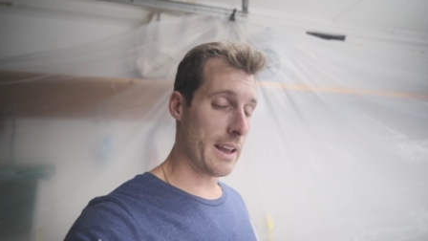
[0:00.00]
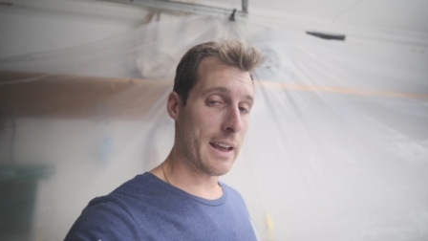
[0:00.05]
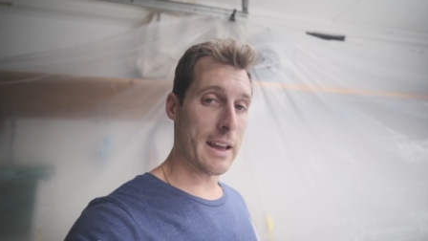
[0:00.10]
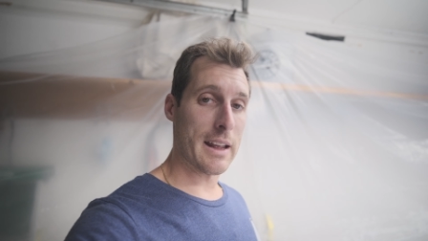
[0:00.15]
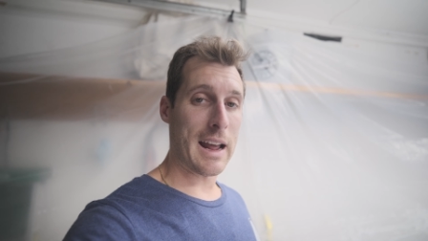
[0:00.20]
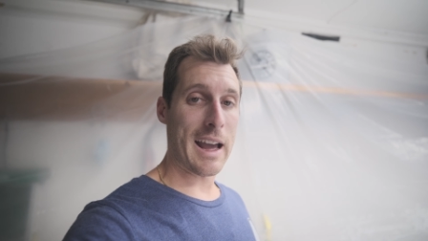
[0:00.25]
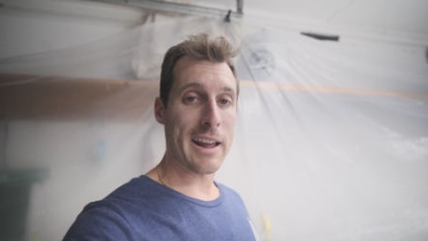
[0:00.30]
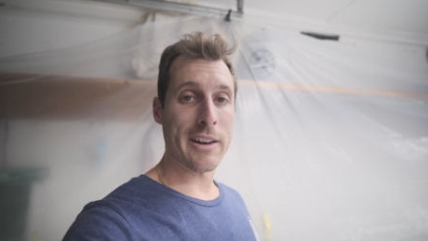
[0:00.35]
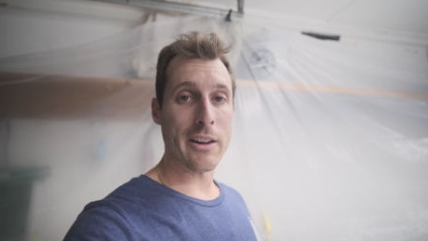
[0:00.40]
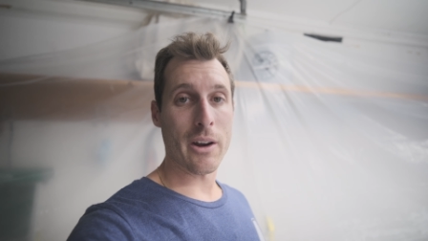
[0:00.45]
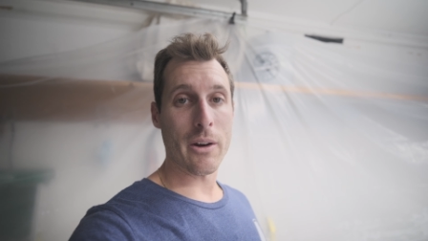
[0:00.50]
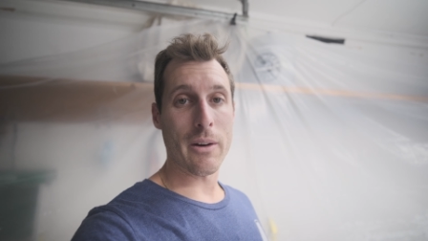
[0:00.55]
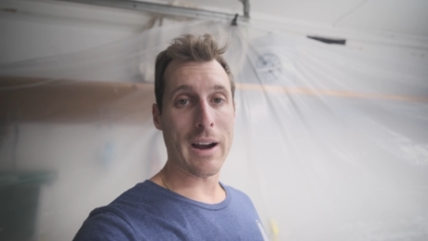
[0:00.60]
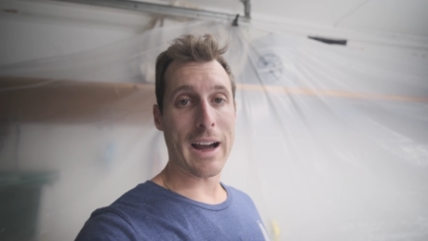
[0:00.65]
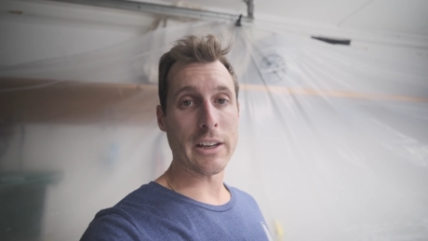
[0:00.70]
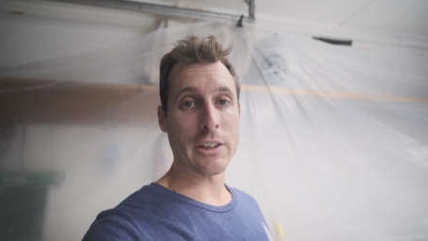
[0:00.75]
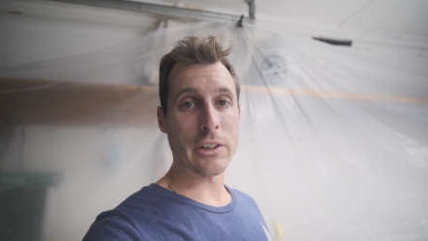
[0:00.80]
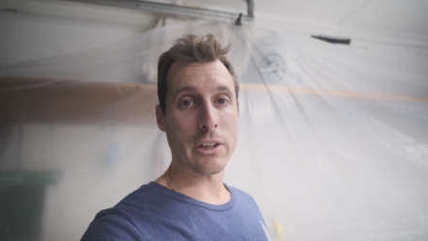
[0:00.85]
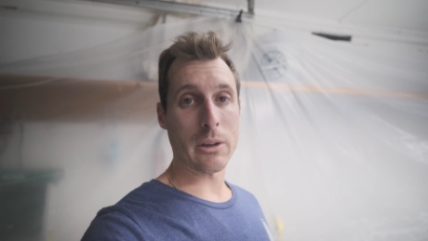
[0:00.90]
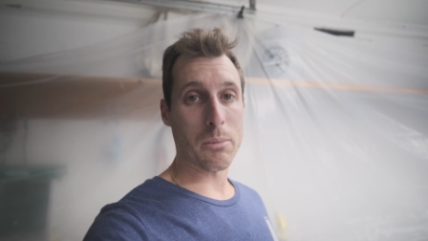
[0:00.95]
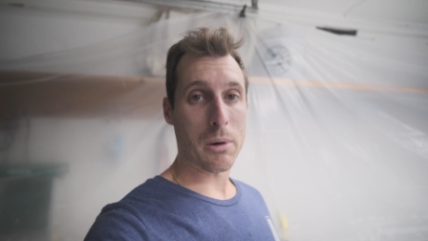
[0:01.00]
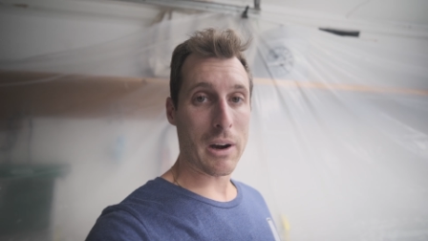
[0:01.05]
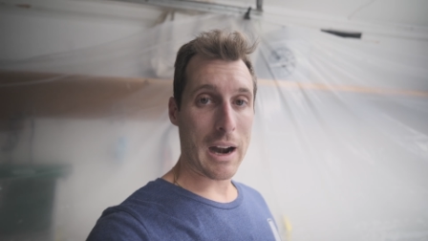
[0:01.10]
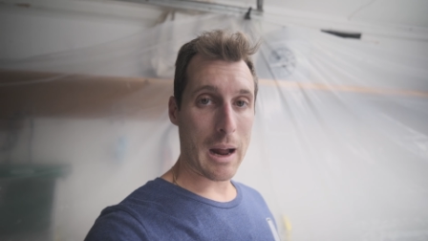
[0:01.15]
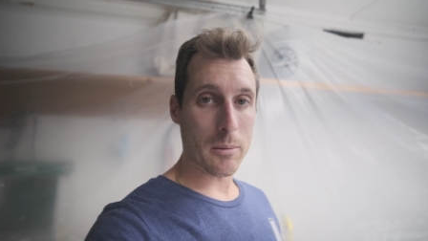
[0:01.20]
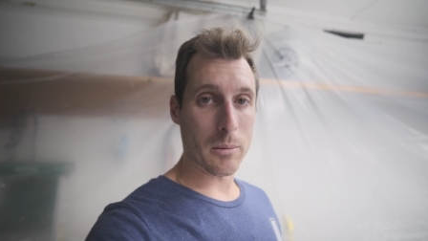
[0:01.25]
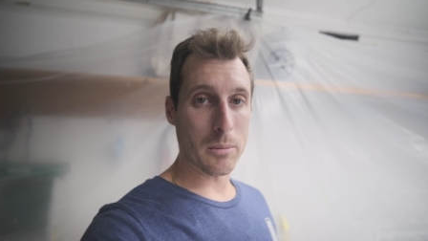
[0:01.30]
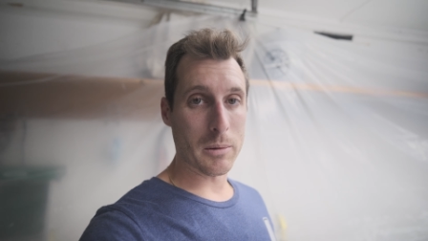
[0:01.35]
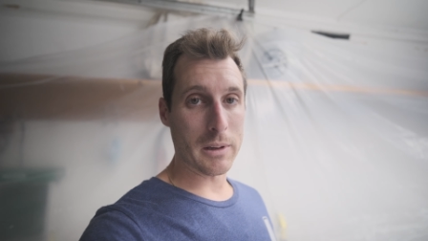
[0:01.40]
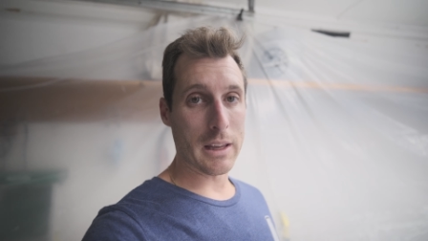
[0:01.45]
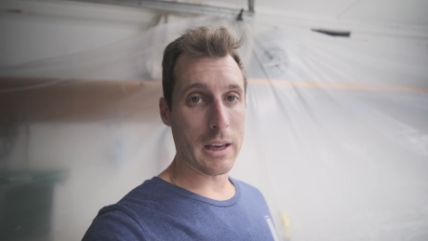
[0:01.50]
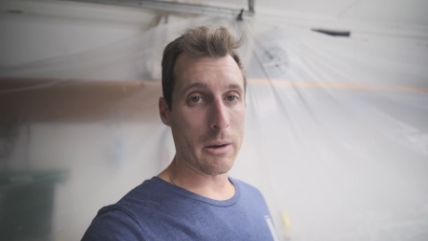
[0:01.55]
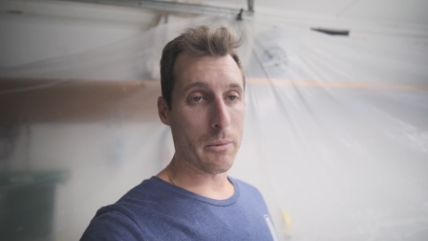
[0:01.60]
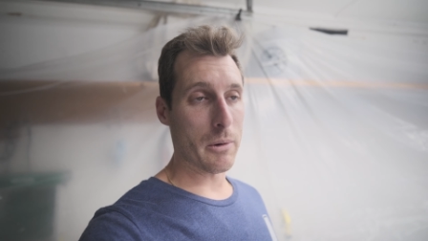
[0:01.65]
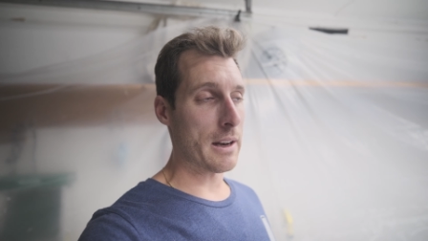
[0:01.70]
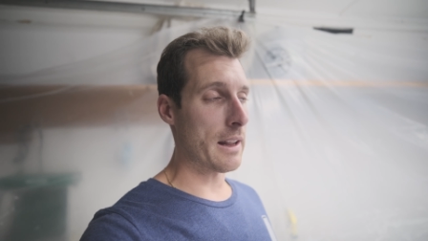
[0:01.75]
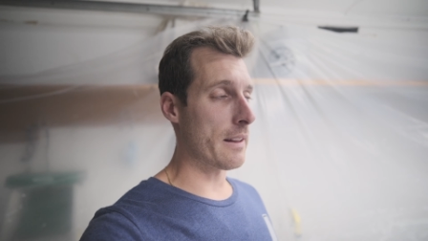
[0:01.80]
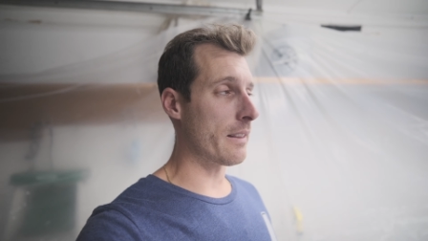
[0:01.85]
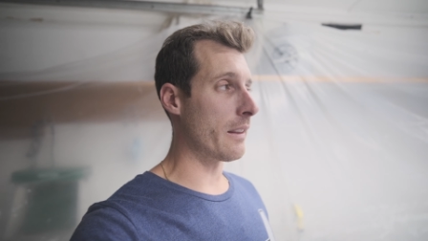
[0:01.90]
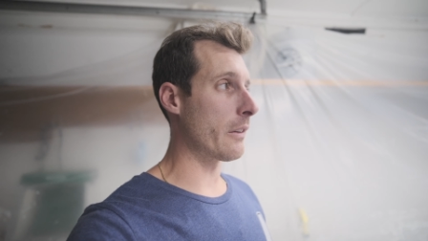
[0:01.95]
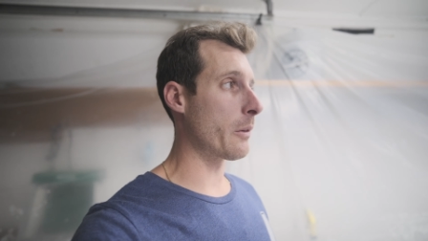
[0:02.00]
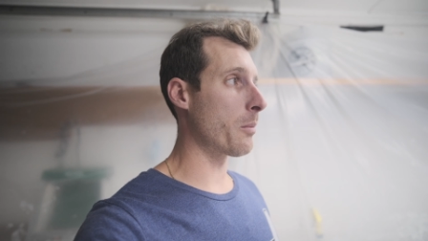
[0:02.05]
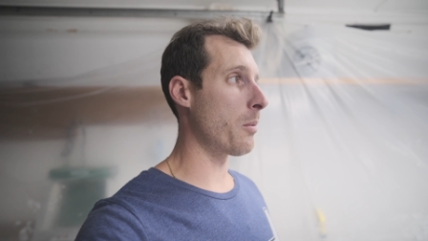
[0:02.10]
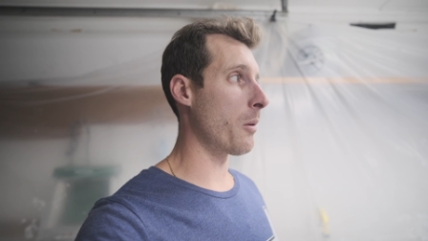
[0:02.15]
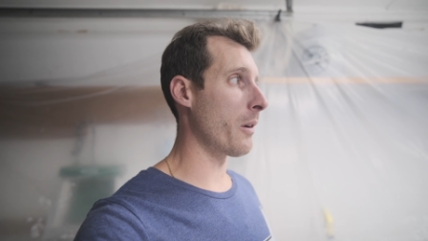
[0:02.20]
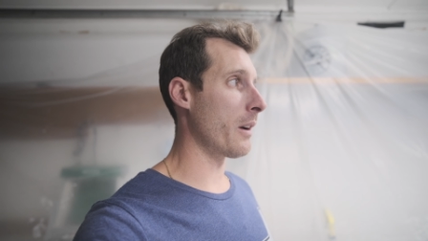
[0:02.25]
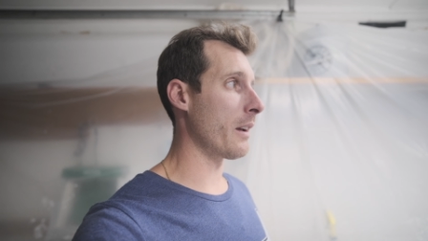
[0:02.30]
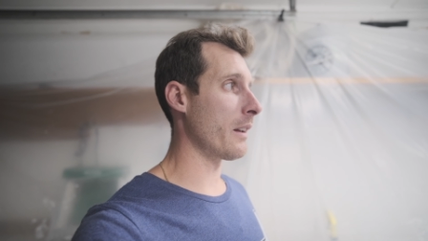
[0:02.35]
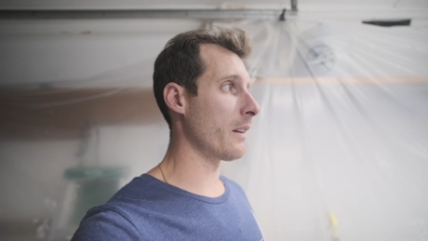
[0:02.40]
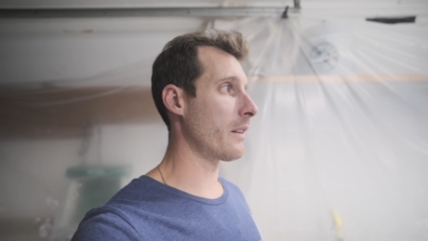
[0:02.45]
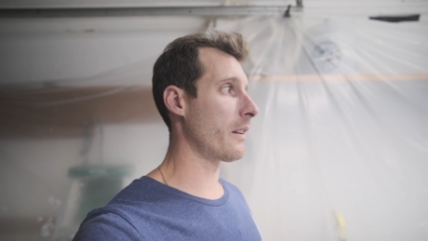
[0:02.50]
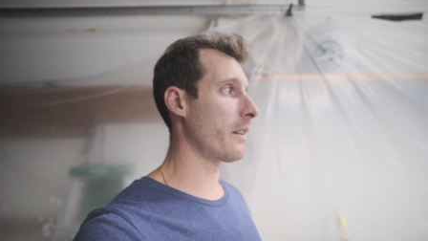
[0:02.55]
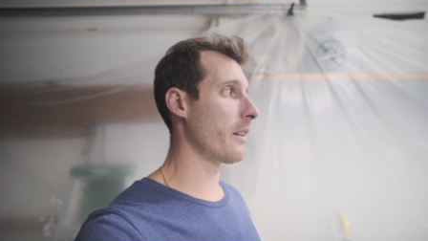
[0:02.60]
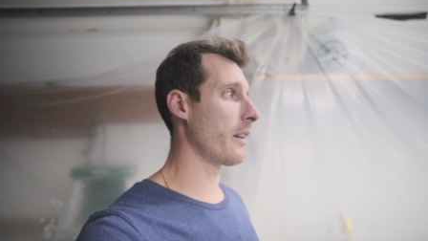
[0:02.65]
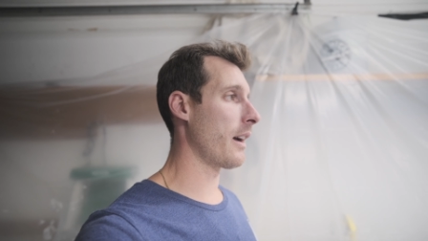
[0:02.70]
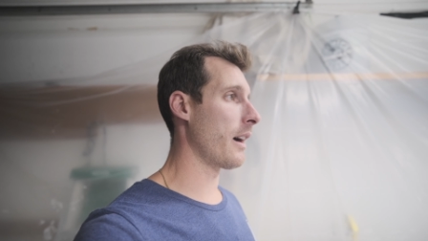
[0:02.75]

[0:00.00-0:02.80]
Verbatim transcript: And I know I should probably get one at this point,